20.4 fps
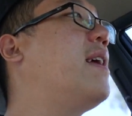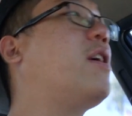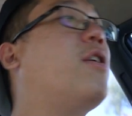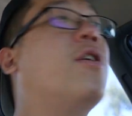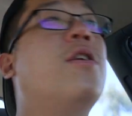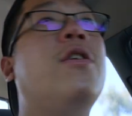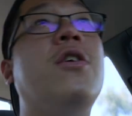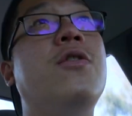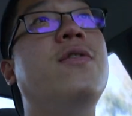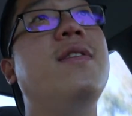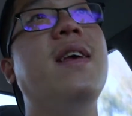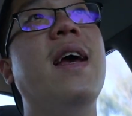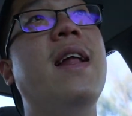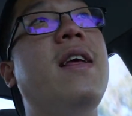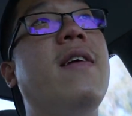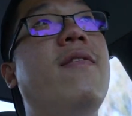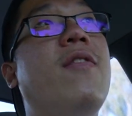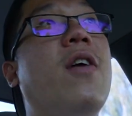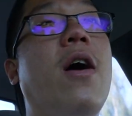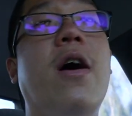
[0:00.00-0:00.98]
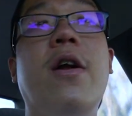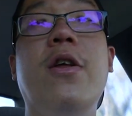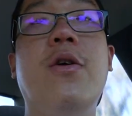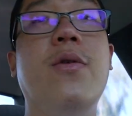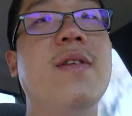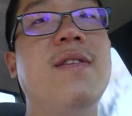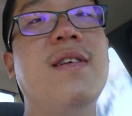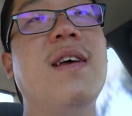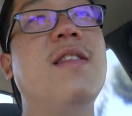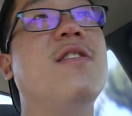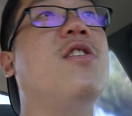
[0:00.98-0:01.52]
I couldn't use any of the audio
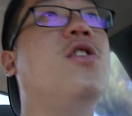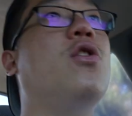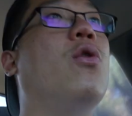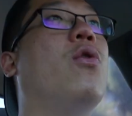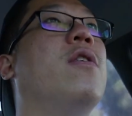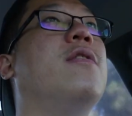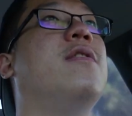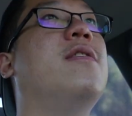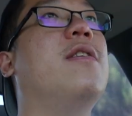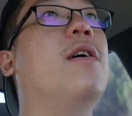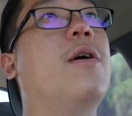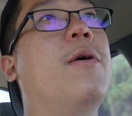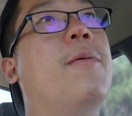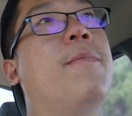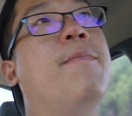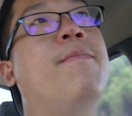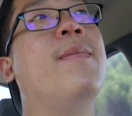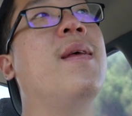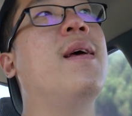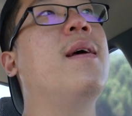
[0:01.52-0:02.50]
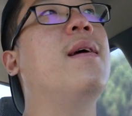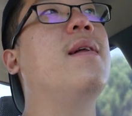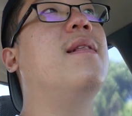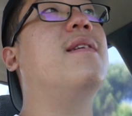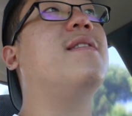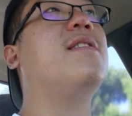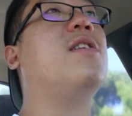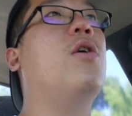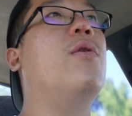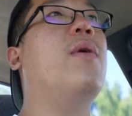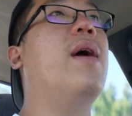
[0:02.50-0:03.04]
inside the store. So
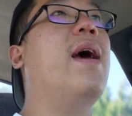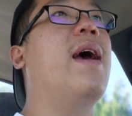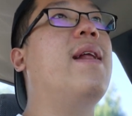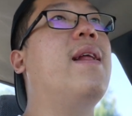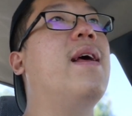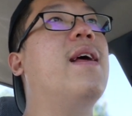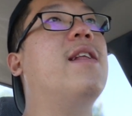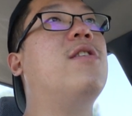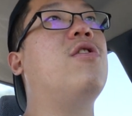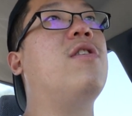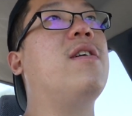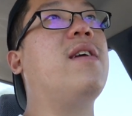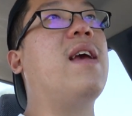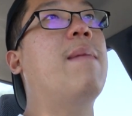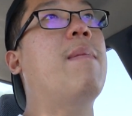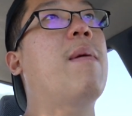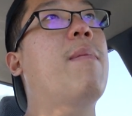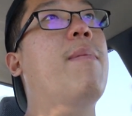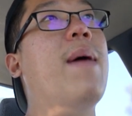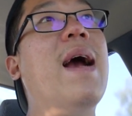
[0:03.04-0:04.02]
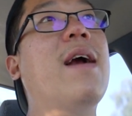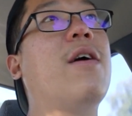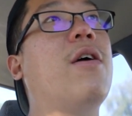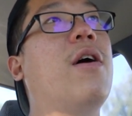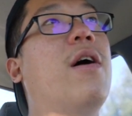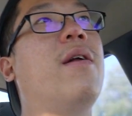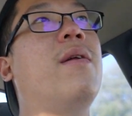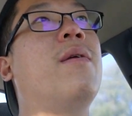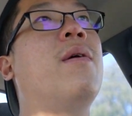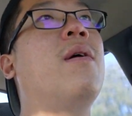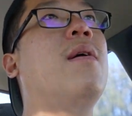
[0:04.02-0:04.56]
let's go ahead and turn the camera back
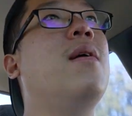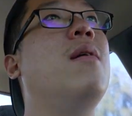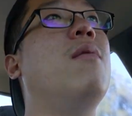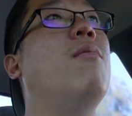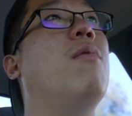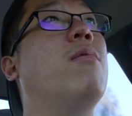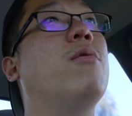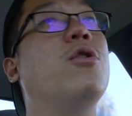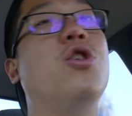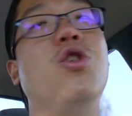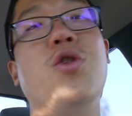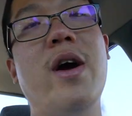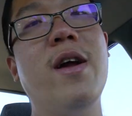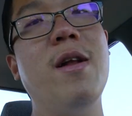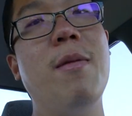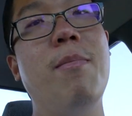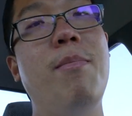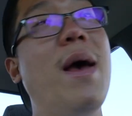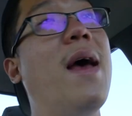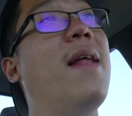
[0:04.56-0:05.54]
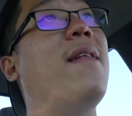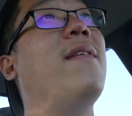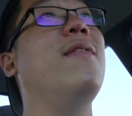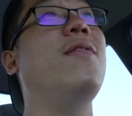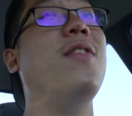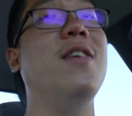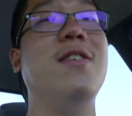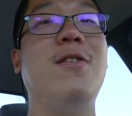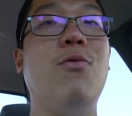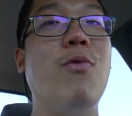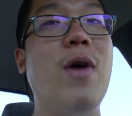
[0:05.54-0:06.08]
on when we're trying to bend this